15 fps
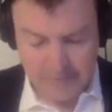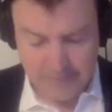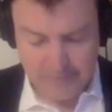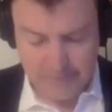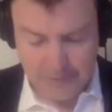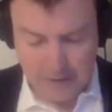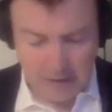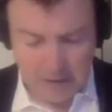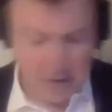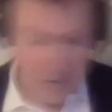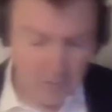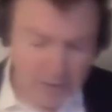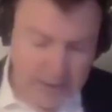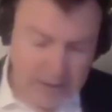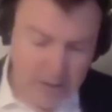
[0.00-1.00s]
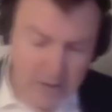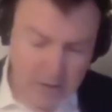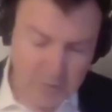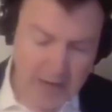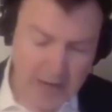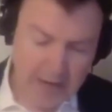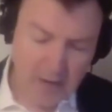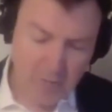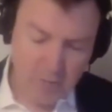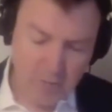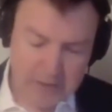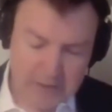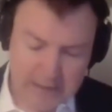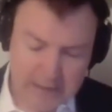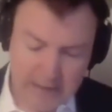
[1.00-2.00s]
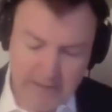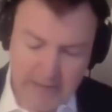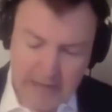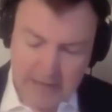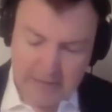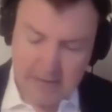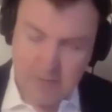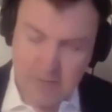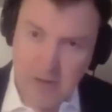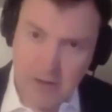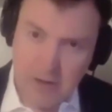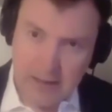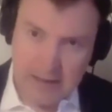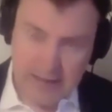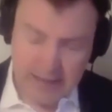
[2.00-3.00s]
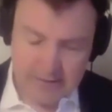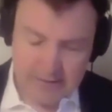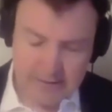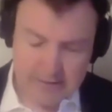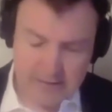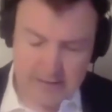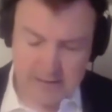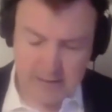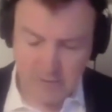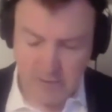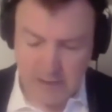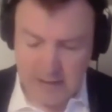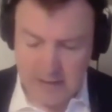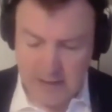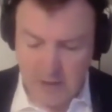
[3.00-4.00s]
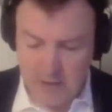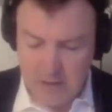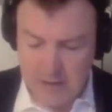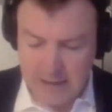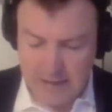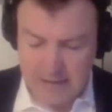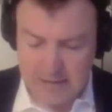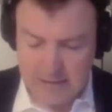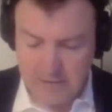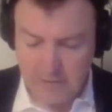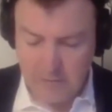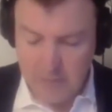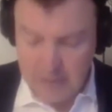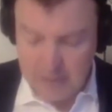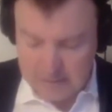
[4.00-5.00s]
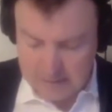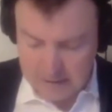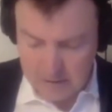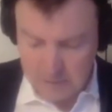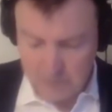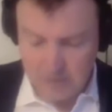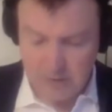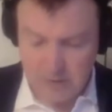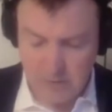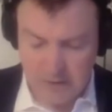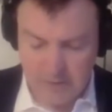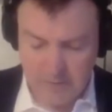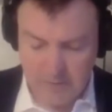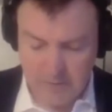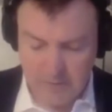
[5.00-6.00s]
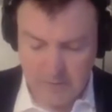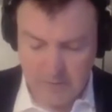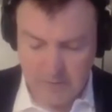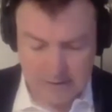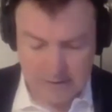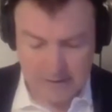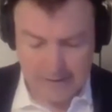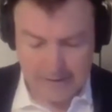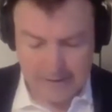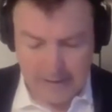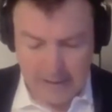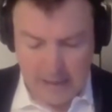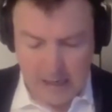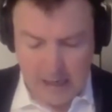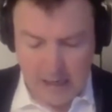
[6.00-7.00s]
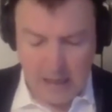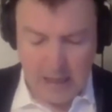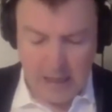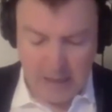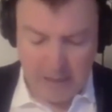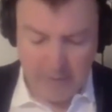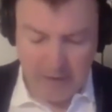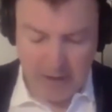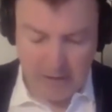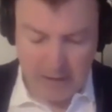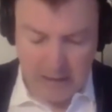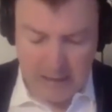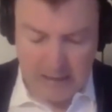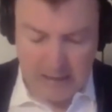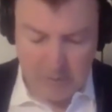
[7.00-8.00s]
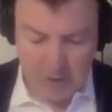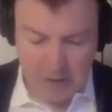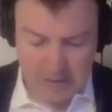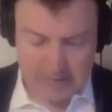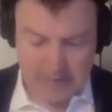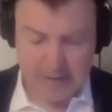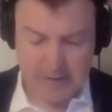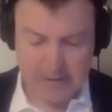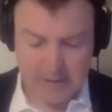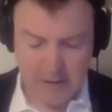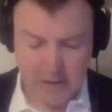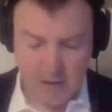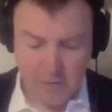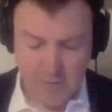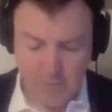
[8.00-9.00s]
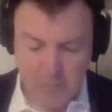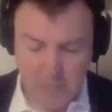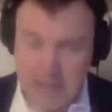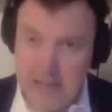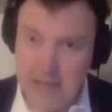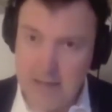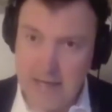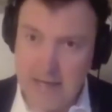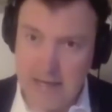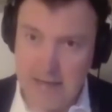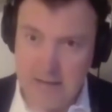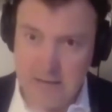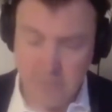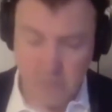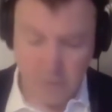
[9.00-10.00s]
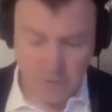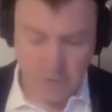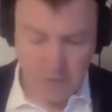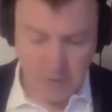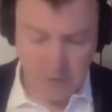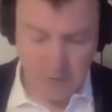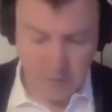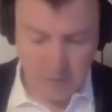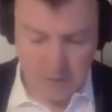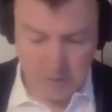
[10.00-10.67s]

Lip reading: When I looked back at Brazil and the Latin American cases, these are really the only cases from this century, the 21st, I found these policies: money in the hands of ordinary people,